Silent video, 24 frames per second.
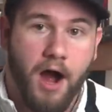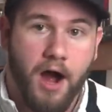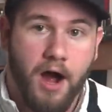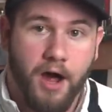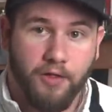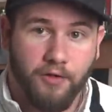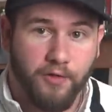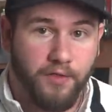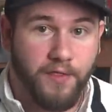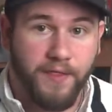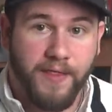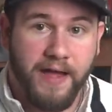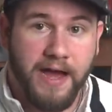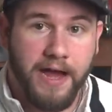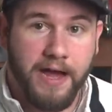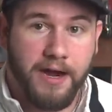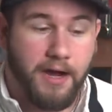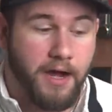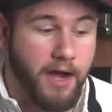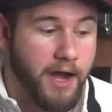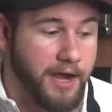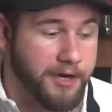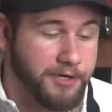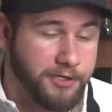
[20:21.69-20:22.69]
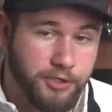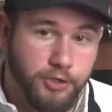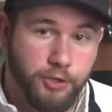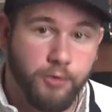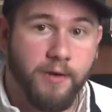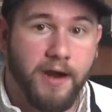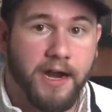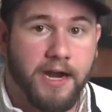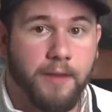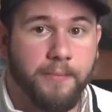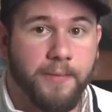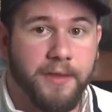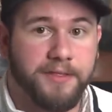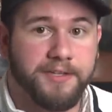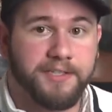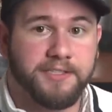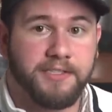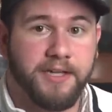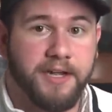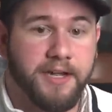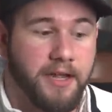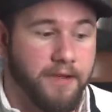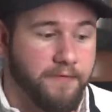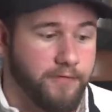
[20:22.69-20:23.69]
Other than that, I do recommend
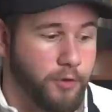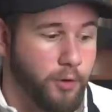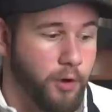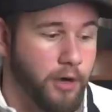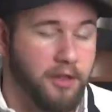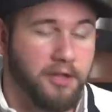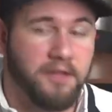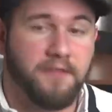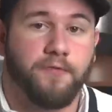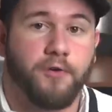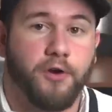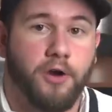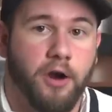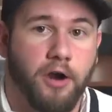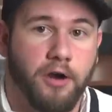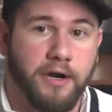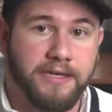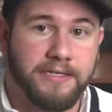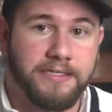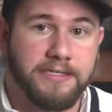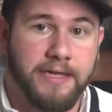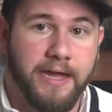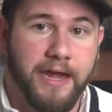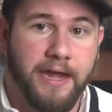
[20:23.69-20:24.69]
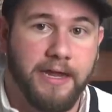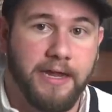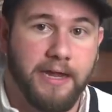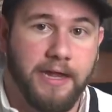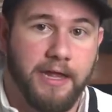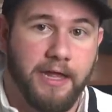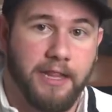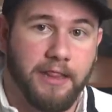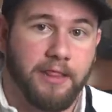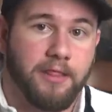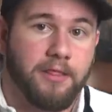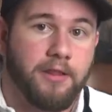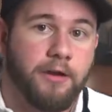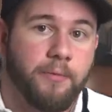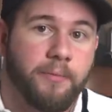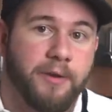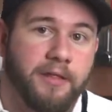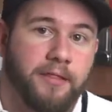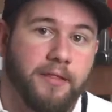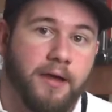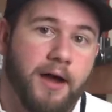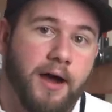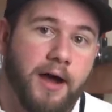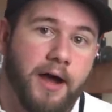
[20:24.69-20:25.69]
this thing if you are looking for an R D T A a little
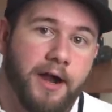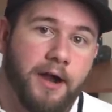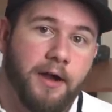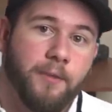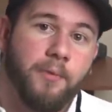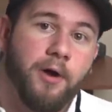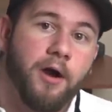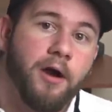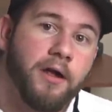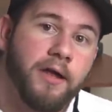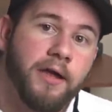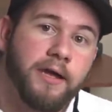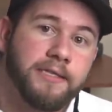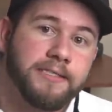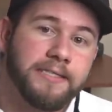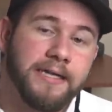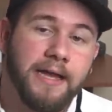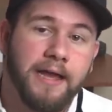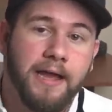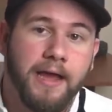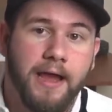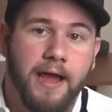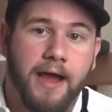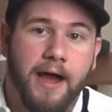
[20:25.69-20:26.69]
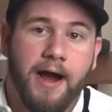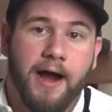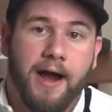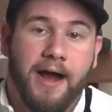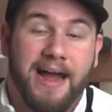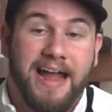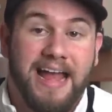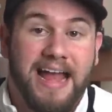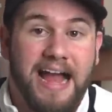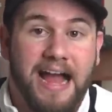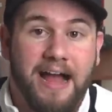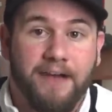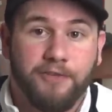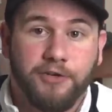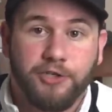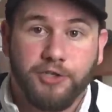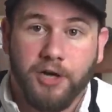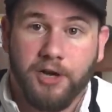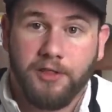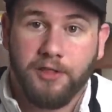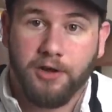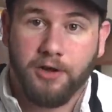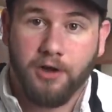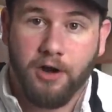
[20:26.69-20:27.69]
bit in the higher market. Uh, I haven't
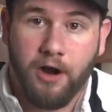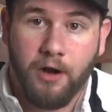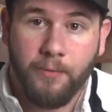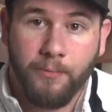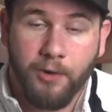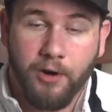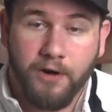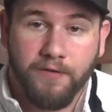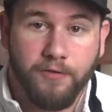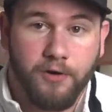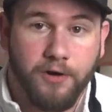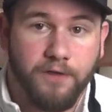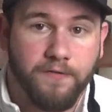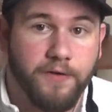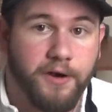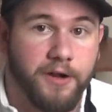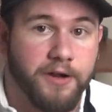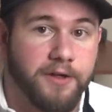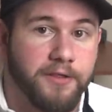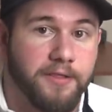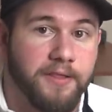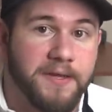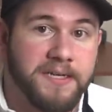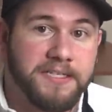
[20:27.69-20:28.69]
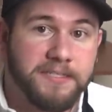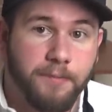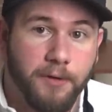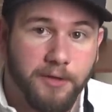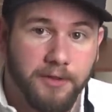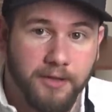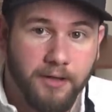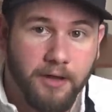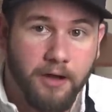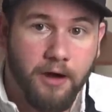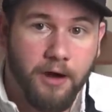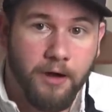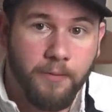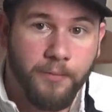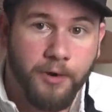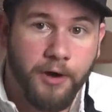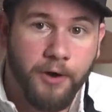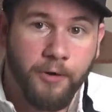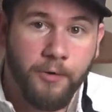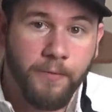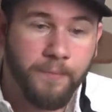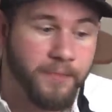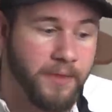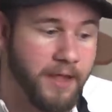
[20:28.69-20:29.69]
tried the combo. I've heard very good things about the
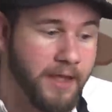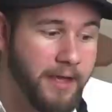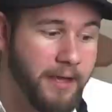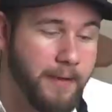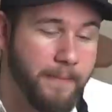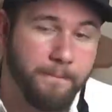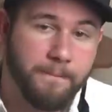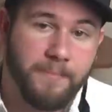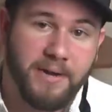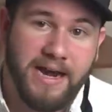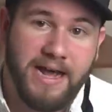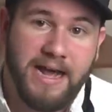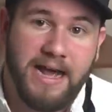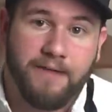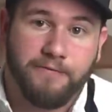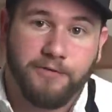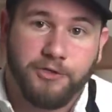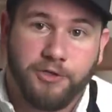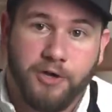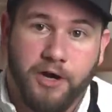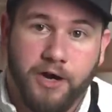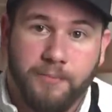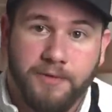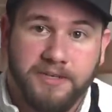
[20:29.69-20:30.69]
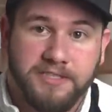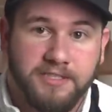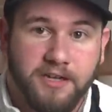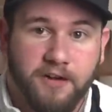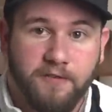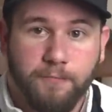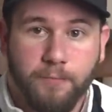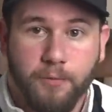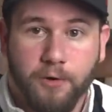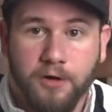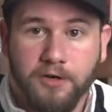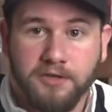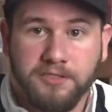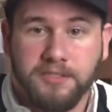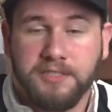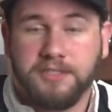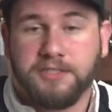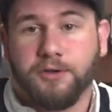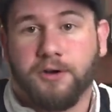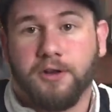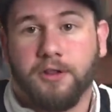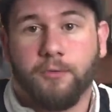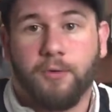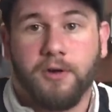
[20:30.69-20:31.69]
combo, but I haven't tried it myself personally.
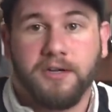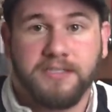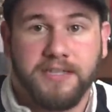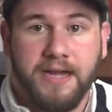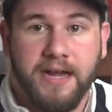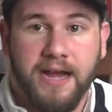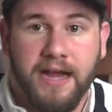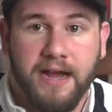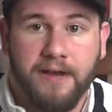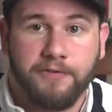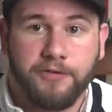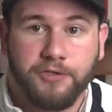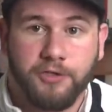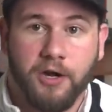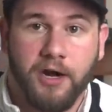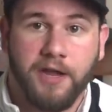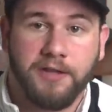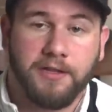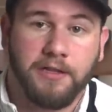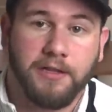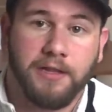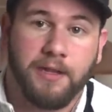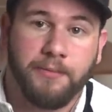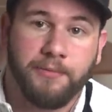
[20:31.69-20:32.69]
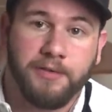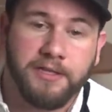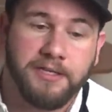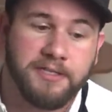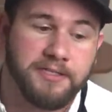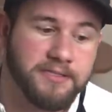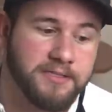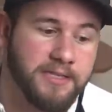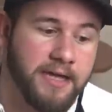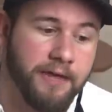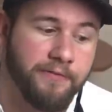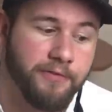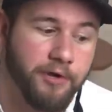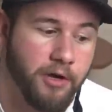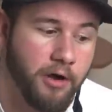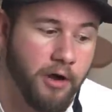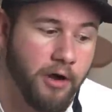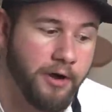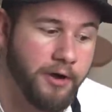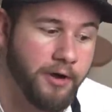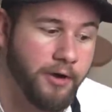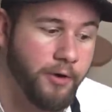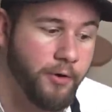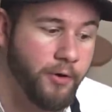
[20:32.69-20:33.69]
Sort of the ones I have tried, the Limitless, the
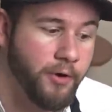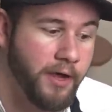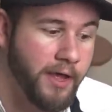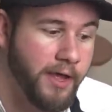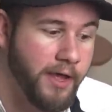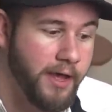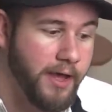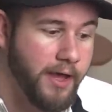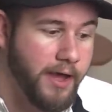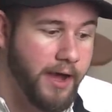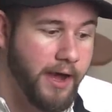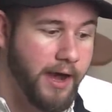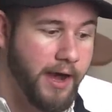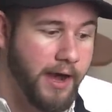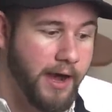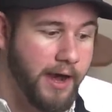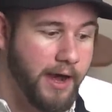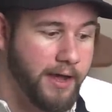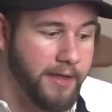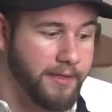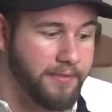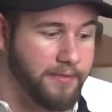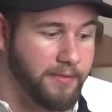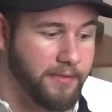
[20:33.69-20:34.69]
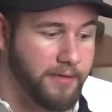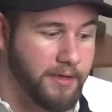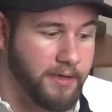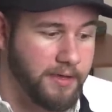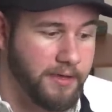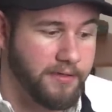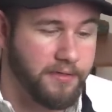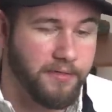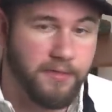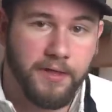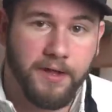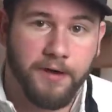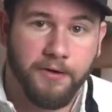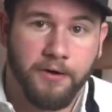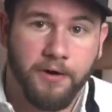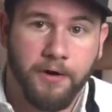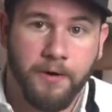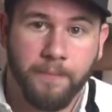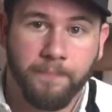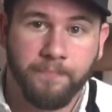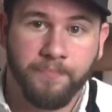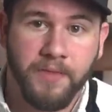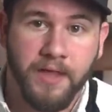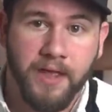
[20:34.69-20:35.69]
Avocado, uh, the
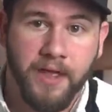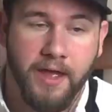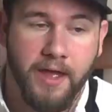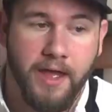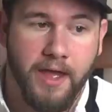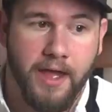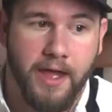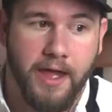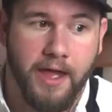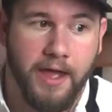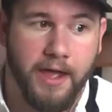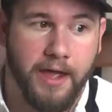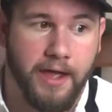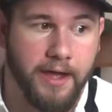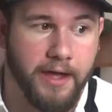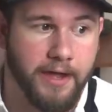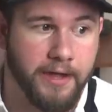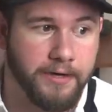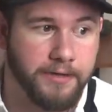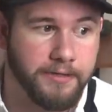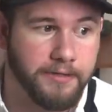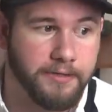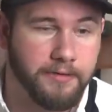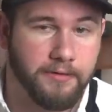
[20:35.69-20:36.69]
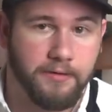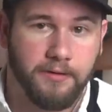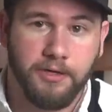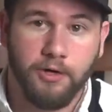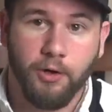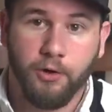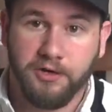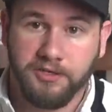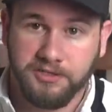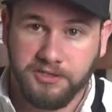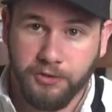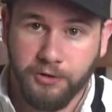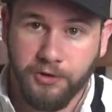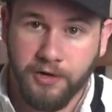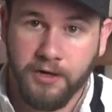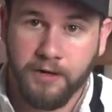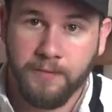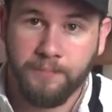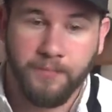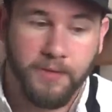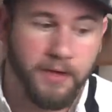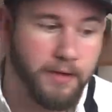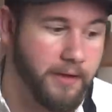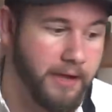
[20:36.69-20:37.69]
Theorem, and the
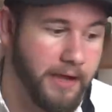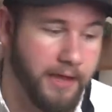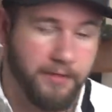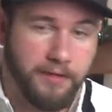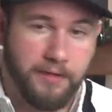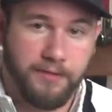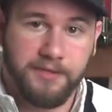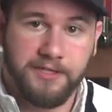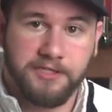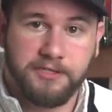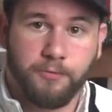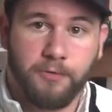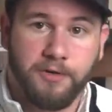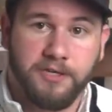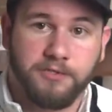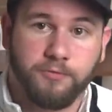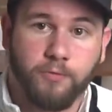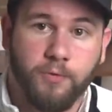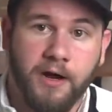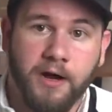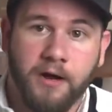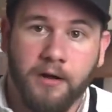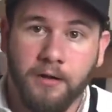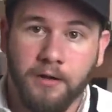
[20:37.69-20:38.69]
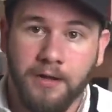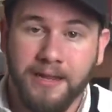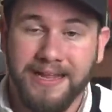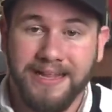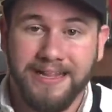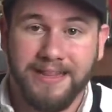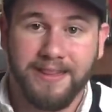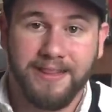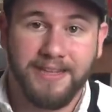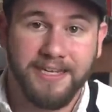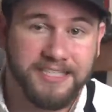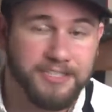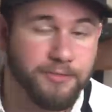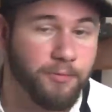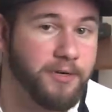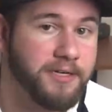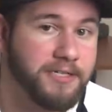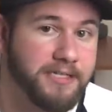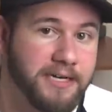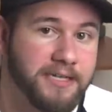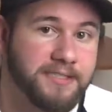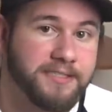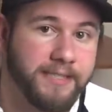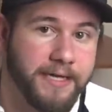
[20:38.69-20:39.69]
Yokozuna, and then this one as well. This
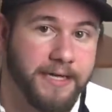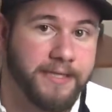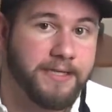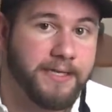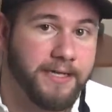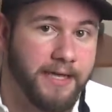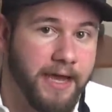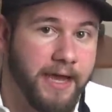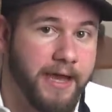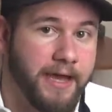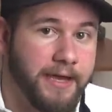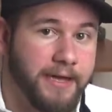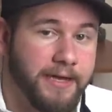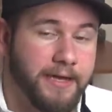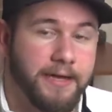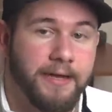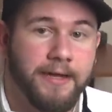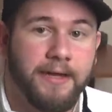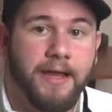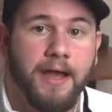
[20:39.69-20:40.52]
one does take the cake.